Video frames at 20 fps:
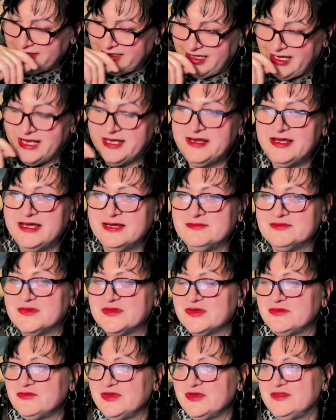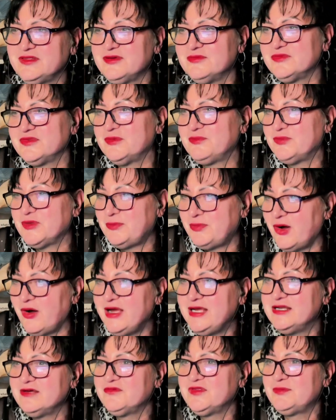And the
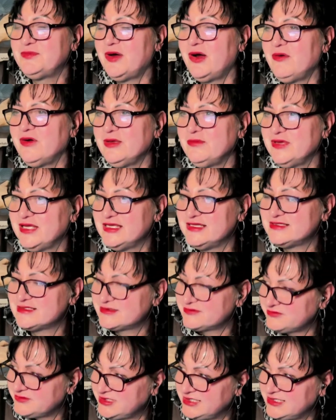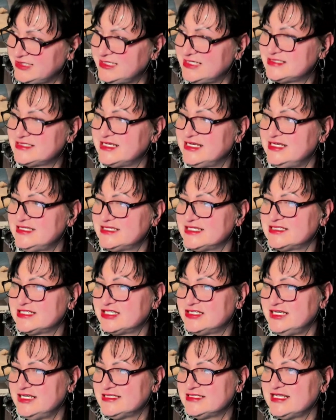point of the poem is really
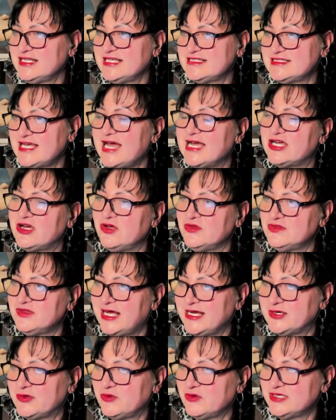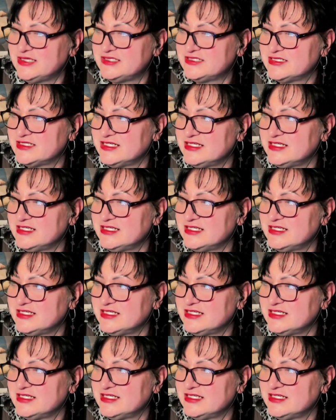it's an attack on language,